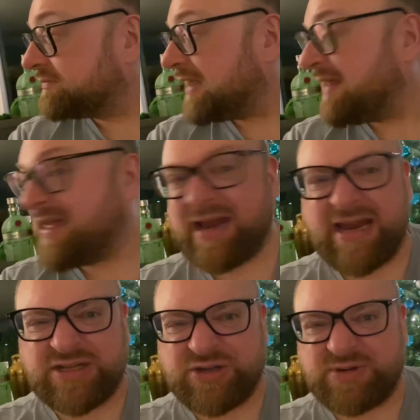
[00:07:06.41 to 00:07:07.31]
And then I
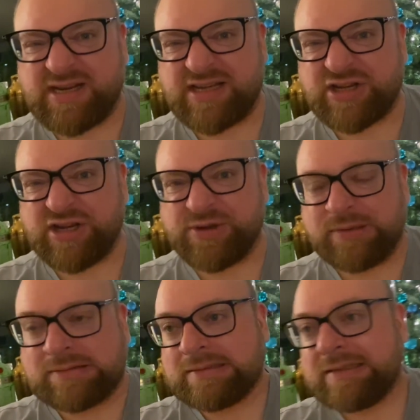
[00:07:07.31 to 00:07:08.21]
need to do today's clue.
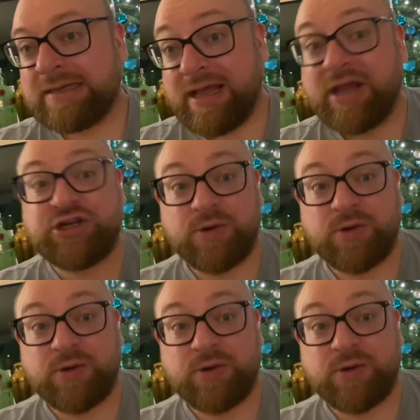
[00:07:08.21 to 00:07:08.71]
Because